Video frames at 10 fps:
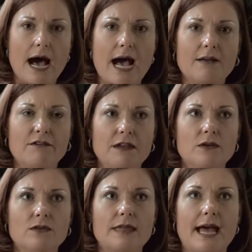I
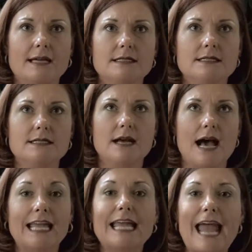feel that
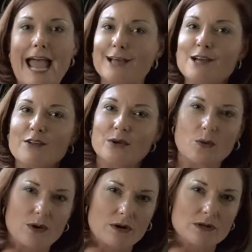I can add other
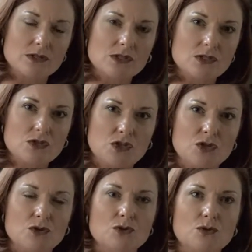words
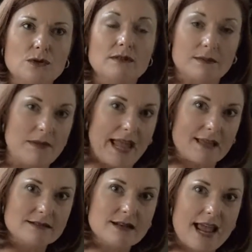to the
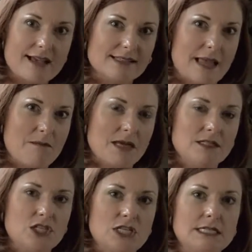man, as I
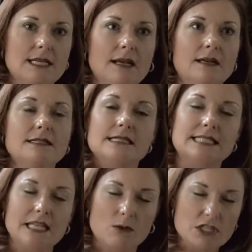mentioned,
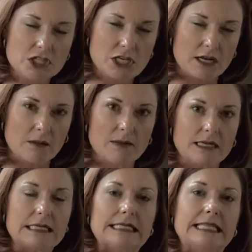distinguished
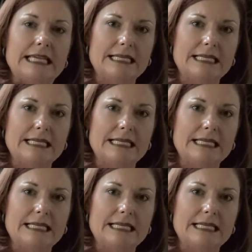gentleman, the